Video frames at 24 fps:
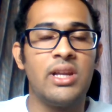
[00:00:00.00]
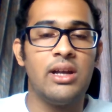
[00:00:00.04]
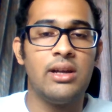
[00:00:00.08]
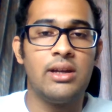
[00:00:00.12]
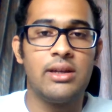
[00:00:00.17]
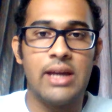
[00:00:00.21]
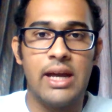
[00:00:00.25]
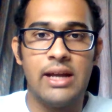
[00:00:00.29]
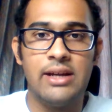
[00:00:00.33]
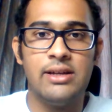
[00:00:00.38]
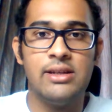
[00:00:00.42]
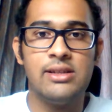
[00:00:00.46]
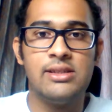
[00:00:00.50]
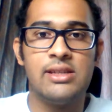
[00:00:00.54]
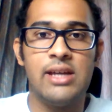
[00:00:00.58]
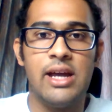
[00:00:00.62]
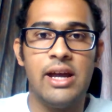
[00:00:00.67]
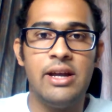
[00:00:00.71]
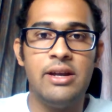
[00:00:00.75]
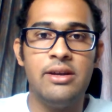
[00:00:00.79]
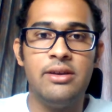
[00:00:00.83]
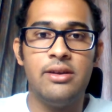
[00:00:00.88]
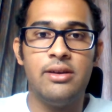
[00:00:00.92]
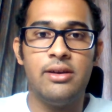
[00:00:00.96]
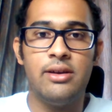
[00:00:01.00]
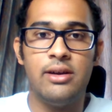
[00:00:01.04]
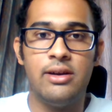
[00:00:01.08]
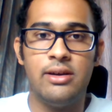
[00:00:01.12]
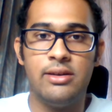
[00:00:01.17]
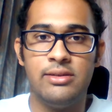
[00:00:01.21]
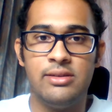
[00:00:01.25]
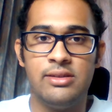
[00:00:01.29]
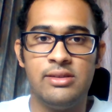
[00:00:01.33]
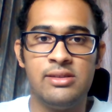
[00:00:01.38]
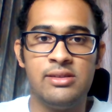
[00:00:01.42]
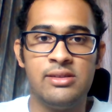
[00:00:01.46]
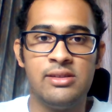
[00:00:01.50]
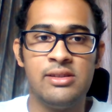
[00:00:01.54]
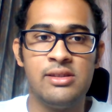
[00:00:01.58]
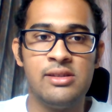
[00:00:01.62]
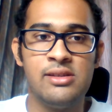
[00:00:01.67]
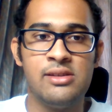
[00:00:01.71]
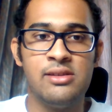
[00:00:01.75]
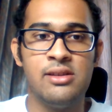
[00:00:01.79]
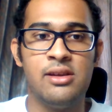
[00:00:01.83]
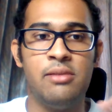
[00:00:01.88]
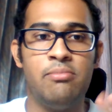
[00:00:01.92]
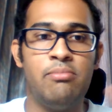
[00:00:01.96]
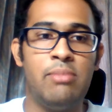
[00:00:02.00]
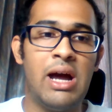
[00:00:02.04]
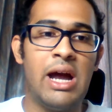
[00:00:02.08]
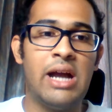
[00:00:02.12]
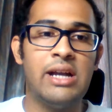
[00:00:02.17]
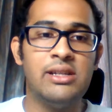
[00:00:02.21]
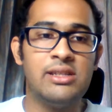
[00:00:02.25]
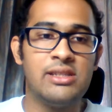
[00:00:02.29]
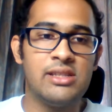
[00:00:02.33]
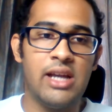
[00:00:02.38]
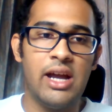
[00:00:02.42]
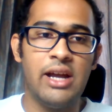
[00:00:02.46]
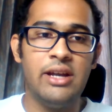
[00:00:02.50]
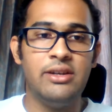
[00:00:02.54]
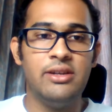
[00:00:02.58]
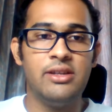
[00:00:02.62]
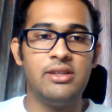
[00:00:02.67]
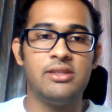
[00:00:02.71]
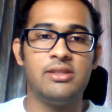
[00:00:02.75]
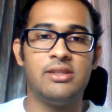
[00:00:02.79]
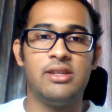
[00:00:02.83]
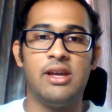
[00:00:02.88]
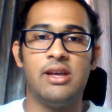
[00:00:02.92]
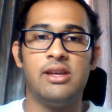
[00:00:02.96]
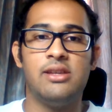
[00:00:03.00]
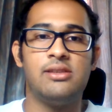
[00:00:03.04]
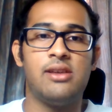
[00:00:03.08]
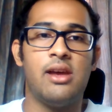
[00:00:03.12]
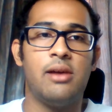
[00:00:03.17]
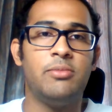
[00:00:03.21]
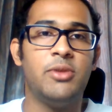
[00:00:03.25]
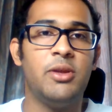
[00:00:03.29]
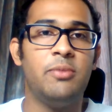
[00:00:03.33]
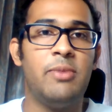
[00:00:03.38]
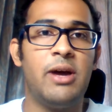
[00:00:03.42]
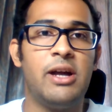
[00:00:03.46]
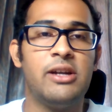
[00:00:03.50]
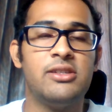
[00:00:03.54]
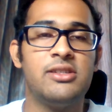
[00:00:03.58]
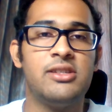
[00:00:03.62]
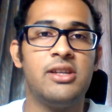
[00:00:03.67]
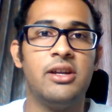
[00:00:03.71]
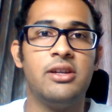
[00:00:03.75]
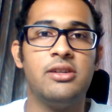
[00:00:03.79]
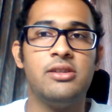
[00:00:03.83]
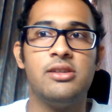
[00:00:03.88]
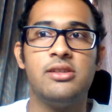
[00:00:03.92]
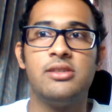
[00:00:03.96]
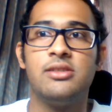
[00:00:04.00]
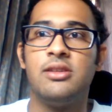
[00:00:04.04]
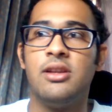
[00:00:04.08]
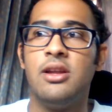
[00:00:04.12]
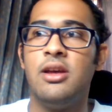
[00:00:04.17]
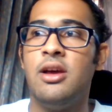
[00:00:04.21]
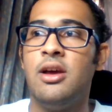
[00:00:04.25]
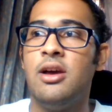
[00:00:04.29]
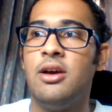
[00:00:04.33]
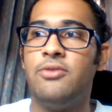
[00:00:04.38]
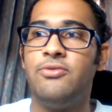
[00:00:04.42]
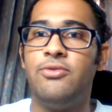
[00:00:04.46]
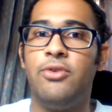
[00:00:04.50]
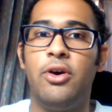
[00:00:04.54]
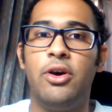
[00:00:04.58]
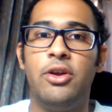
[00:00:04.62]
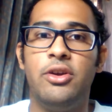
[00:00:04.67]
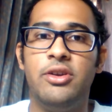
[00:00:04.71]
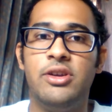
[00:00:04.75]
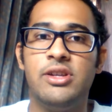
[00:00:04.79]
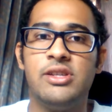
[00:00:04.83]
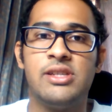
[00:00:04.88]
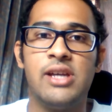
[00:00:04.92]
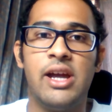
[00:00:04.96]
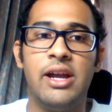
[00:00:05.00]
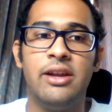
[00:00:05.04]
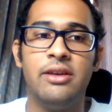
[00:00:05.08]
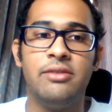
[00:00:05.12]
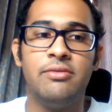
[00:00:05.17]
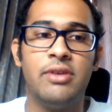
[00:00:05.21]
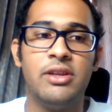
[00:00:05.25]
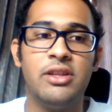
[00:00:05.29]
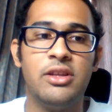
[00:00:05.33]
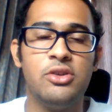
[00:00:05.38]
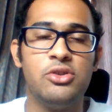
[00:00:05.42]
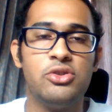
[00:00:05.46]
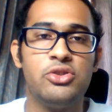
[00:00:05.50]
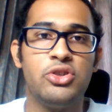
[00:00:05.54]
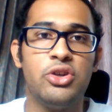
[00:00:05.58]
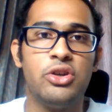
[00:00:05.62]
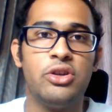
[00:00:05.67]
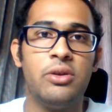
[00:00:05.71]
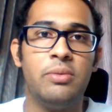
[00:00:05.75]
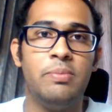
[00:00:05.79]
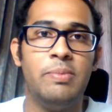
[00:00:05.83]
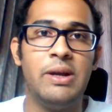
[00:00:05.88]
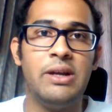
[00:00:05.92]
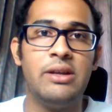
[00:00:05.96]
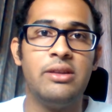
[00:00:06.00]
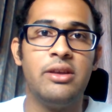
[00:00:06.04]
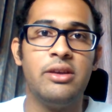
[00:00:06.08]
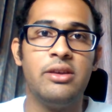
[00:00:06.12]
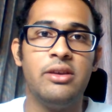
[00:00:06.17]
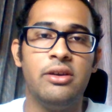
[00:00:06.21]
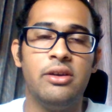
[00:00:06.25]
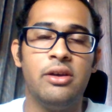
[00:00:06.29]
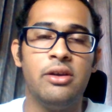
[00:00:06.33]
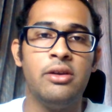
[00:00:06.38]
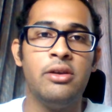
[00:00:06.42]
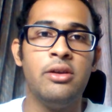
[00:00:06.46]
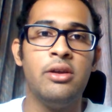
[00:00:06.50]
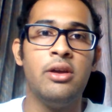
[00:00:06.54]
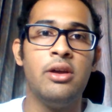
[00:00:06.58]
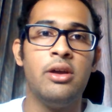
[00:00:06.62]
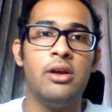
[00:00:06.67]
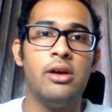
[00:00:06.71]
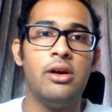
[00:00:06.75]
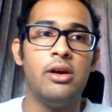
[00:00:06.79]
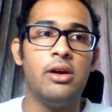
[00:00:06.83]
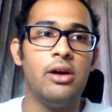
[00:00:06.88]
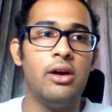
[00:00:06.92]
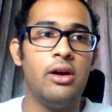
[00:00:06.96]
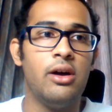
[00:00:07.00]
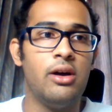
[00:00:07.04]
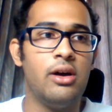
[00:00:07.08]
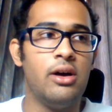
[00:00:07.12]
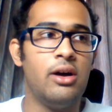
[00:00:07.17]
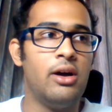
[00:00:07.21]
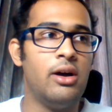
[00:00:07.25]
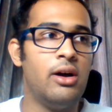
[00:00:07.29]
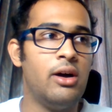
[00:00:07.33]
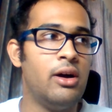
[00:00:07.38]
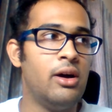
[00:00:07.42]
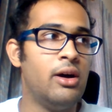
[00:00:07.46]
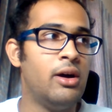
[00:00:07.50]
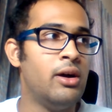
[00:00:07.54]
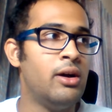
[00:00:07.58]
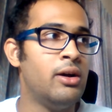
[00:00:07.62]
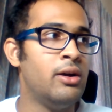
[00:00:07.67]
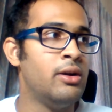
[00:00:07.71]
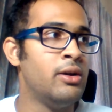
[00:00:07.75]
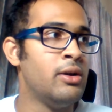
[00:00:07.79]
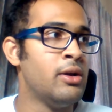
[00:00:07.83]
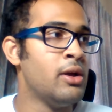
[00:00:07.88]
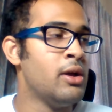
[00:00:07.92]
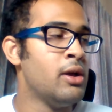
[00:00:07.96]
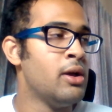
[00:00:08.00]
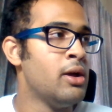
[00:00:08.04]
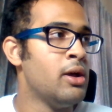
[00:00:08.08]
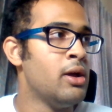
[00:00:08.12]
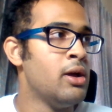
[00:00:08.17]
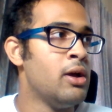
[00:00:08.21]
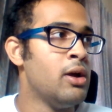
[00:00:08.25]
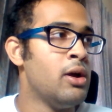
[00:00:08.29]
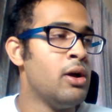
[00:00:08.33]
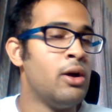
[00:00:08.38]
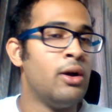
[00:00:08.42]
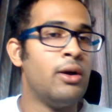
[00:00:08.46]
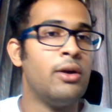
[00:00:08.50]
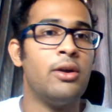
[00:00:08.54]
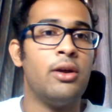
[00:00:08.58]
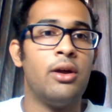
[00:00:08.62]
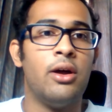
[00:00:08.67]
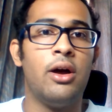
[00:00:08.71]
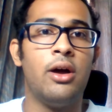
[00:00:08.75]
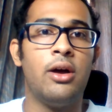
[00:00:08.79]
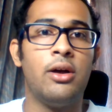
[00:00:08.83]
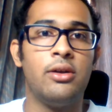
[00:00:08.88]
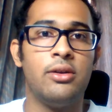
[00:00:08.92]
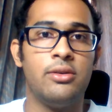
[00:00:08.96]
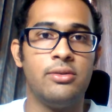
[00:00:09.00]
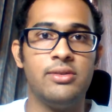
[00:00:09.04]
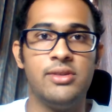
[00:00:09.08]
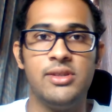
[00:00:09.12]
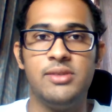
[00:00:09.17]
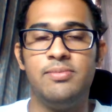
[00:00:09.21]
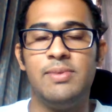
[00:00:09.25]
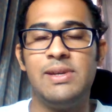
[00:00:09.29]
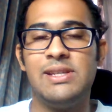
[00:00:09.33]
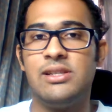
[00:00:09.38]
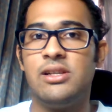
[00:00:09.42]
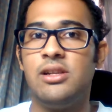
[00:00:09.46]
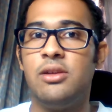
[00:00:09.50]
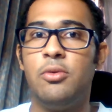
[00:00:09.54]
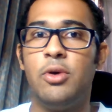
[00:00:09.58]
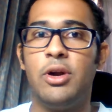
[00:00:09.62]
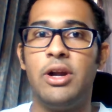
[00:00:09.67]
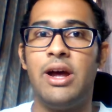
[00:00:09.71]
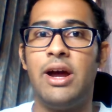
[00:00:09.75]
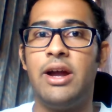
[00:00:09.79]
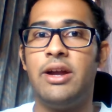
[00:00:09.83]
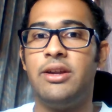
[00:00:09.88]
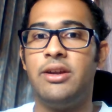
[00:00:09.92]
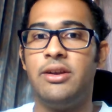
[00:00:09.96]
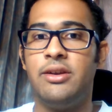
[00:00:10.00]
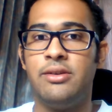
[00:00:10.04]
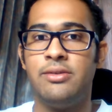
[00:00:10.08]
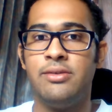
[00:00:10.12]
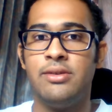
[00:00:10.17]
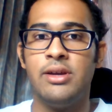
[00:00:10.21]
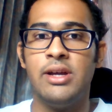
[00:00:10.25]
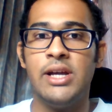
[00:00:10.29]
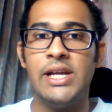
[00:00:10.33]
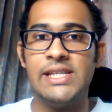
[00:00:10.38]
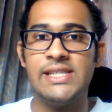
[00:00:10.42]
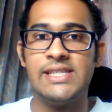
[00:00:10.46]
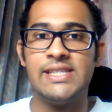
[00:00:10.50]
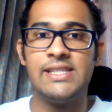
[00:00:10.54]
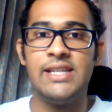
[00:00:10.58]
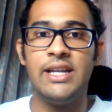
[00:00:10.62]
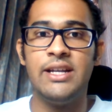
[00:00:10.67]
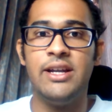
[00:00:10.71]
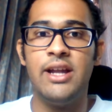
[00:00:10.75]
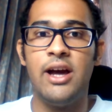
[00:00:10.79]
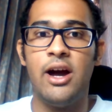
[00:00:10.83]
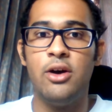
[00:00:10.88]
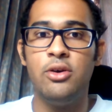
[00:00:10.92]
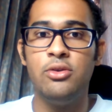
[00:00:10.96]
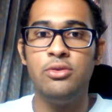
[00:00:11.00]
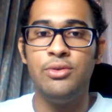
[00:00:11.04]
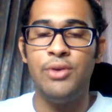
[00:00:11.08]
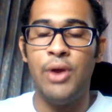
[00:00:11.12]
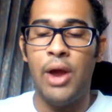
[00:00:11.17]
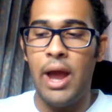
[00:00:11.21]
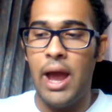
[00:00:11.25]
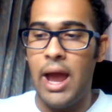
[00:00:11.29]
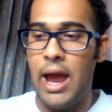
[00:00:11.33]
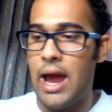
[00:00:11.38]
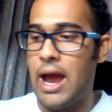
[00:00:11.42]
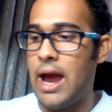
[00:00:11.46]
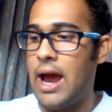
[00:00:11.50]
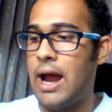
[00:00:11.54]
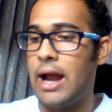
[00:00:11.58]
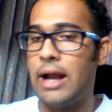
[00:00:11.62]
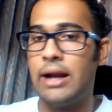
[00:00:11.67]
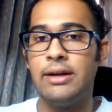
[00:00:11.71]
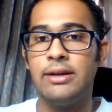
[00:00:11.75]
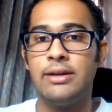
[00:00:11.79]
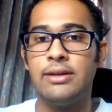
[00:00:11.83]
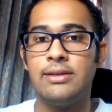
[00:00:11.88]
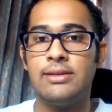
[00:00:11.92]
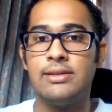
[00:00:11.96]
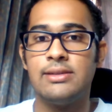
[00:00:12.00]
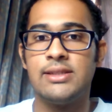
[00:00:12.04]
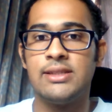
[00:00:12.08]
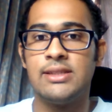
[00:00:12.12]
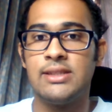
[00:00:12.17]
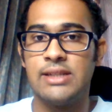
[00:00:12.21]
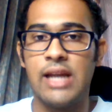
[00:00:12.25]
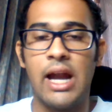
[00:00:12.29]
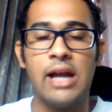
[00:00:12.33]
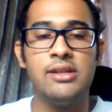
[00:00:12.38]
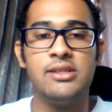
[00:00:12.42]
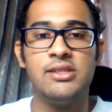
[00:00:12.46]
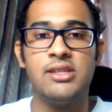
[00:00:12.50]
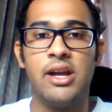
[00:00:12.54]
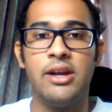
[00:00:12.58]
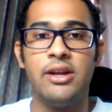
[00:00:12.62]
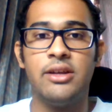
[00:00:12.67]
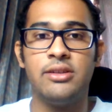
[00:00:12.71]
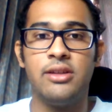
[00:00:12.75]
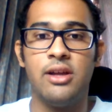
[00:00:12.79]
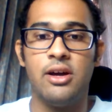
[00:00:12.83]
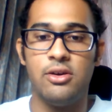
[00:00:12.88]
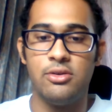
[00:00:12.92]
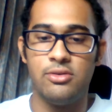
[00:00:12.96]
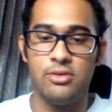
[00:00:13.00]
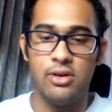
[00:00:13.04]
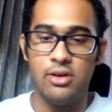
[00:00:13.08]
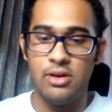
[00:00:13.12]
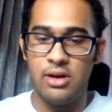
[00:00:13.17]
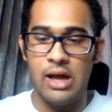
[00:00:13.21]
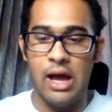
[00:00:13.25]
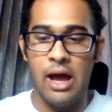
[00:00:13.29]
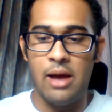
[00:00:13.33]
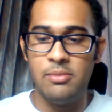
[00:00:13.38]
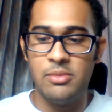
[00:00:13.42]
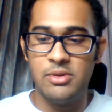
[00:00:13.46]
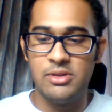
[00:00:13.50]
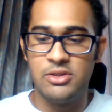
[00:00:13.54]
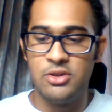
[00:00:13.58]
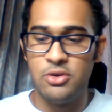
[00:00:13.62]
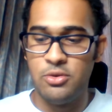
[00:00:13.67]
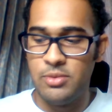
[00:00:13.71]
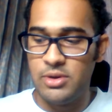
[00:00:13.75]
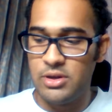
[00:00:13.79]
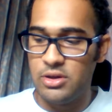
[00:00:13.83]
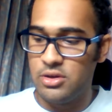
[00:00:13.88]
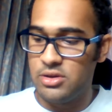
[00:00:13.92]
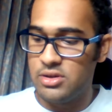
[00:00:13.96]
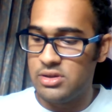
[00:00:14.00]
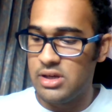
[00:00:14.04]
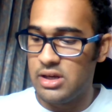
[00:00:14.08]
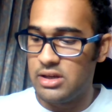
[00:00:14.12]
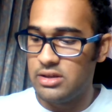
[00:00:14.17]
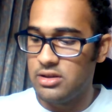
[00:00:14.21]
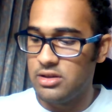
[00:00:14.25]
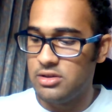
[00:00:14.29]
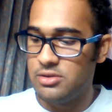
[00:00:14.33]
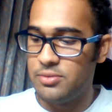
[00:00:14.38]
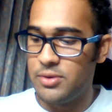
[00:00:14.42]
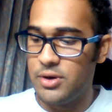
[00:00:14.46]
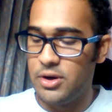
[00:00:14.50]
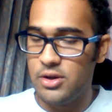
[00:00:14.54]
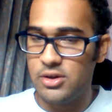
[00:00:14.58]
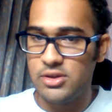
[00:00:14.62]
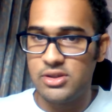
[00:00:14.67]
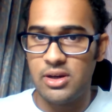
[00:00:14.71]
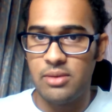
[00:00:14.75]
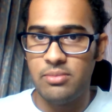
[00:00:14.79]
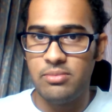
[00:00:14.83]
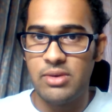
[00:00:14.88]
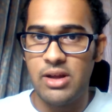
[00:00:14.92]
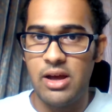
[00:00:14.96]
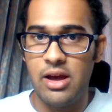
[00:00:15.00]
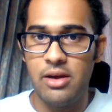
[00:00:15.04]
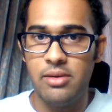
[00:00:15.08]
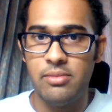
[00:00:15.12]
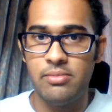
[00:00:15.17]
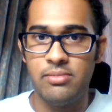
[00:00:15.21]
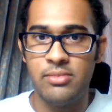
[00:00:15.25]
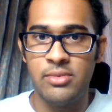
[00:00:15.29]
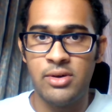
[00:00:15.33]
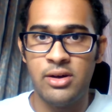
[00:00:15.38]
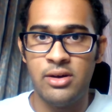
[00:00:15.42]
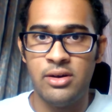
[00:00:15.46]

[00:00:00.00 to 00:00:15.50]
can decide. This is the mad scientist test. I'm the mad scientist for deciding whether you should repeat the year. Uh, this is basically what I did. Sit down and start studying now. I'm assuming you're seeing this video sometime.